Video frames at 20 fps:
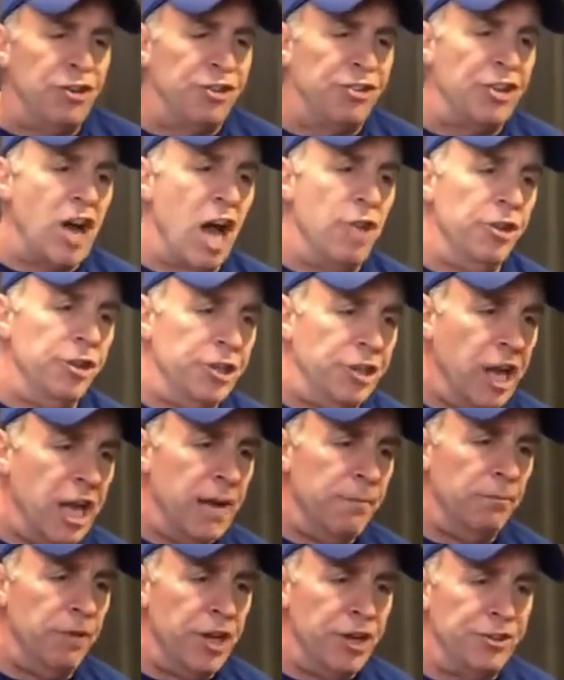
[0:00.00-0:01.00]
a solid
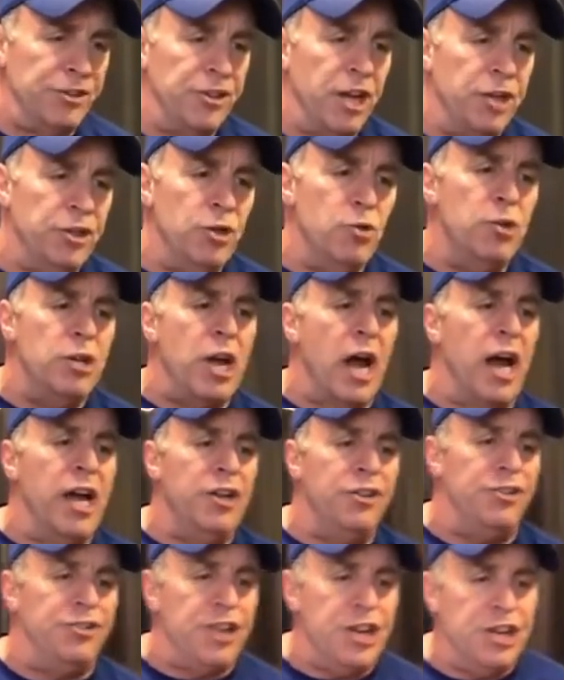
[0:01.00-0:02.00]
game last night. You
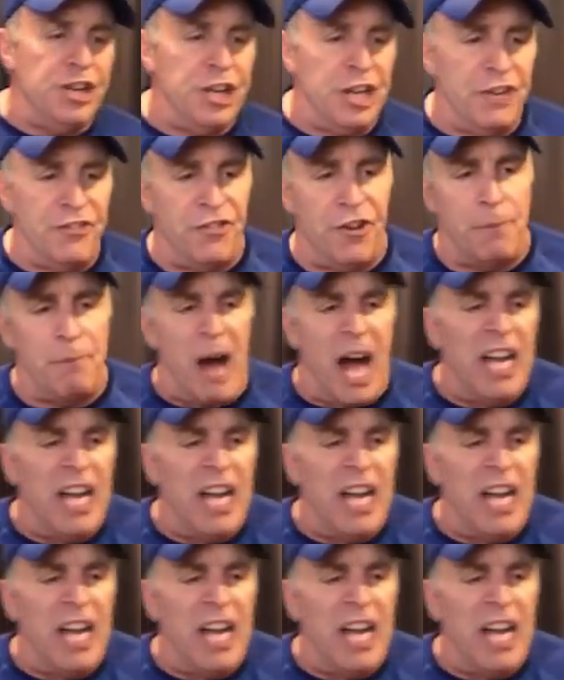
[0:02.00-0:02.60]
guys didn't give up.